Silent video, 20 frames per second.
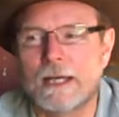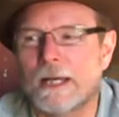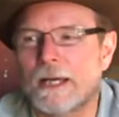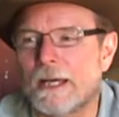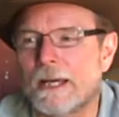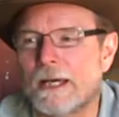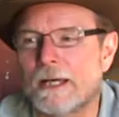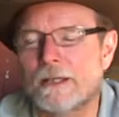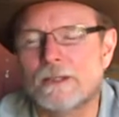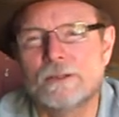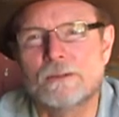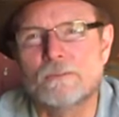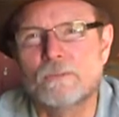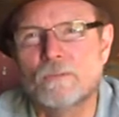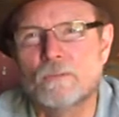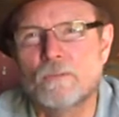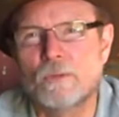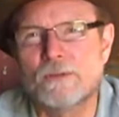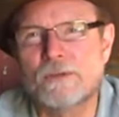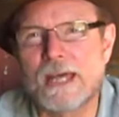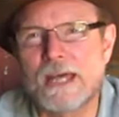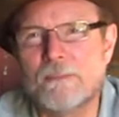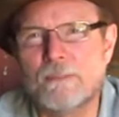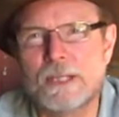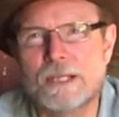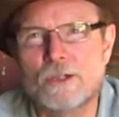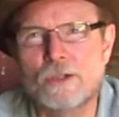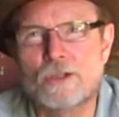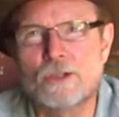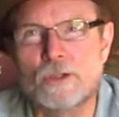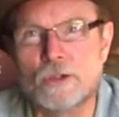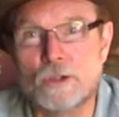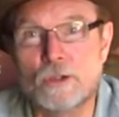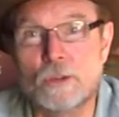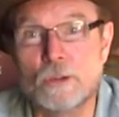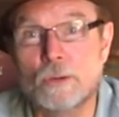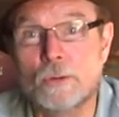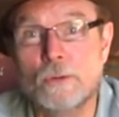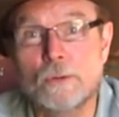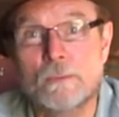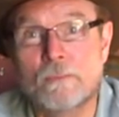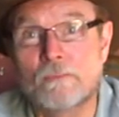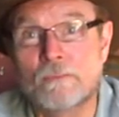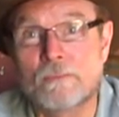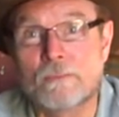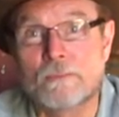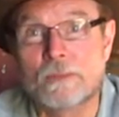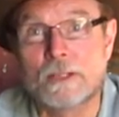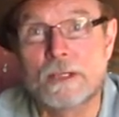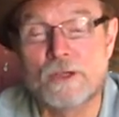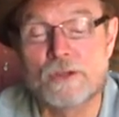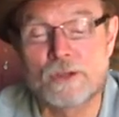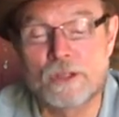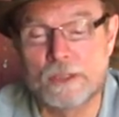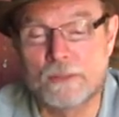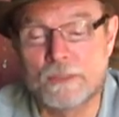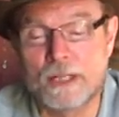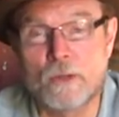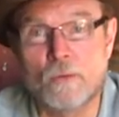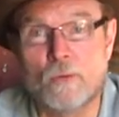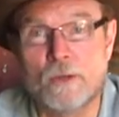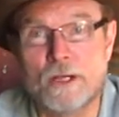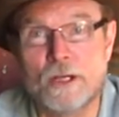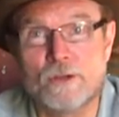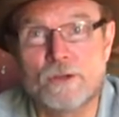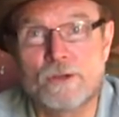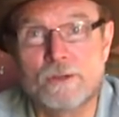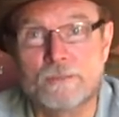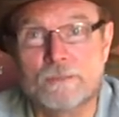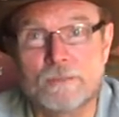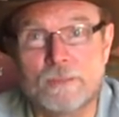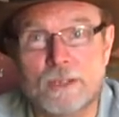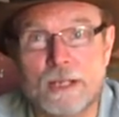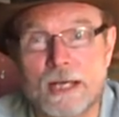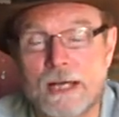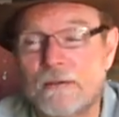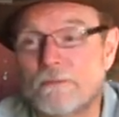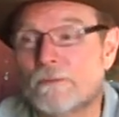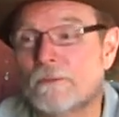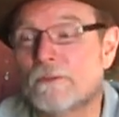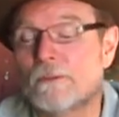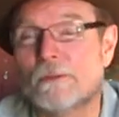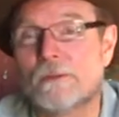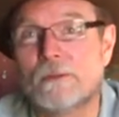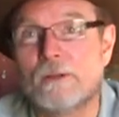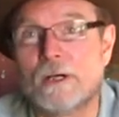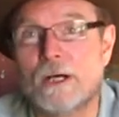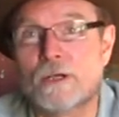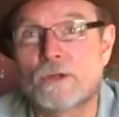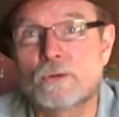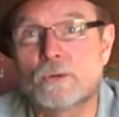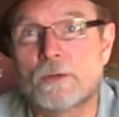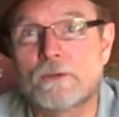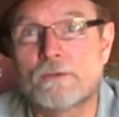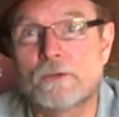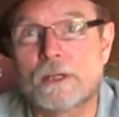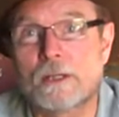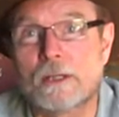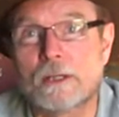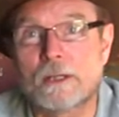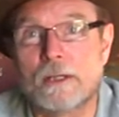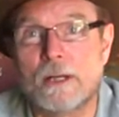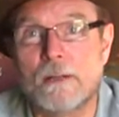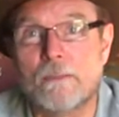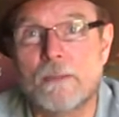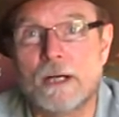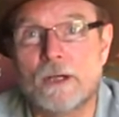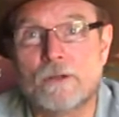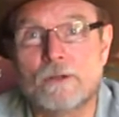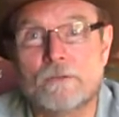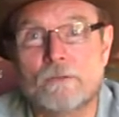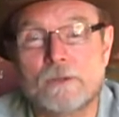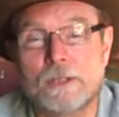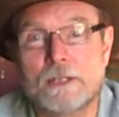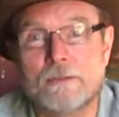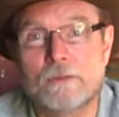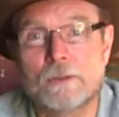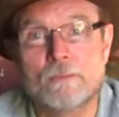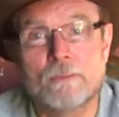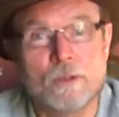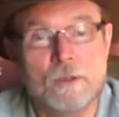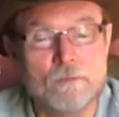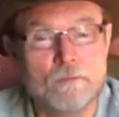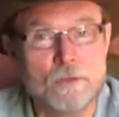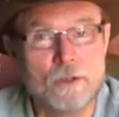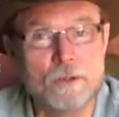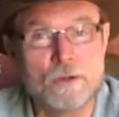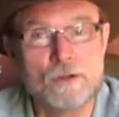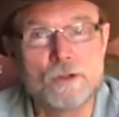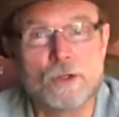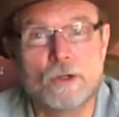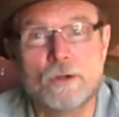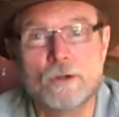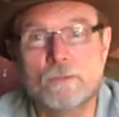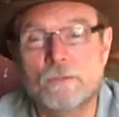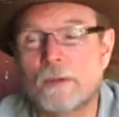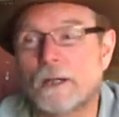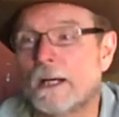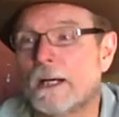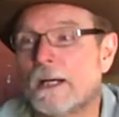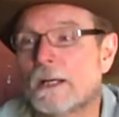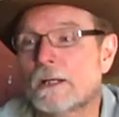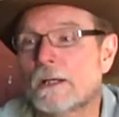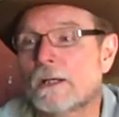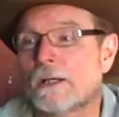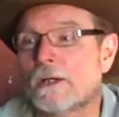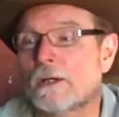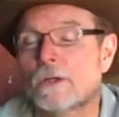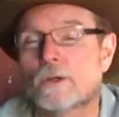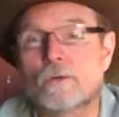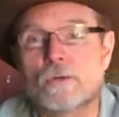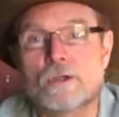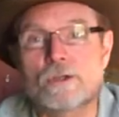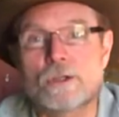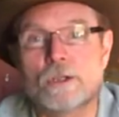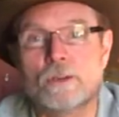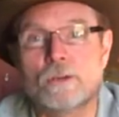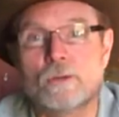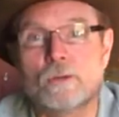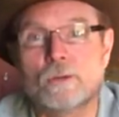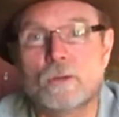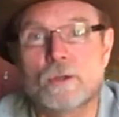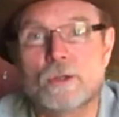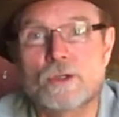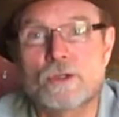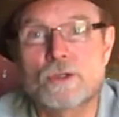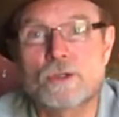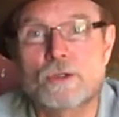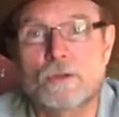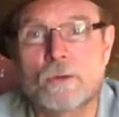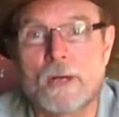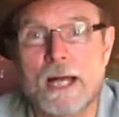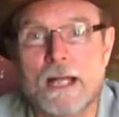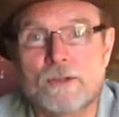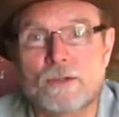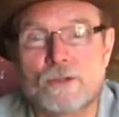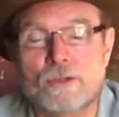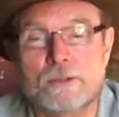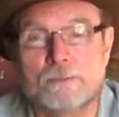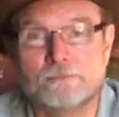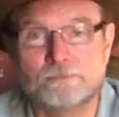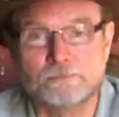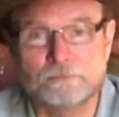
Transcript: And what that means to you is they make wines that have a terrific amount of flavor. Vineyard's owned by Chris and Lorna Strutz.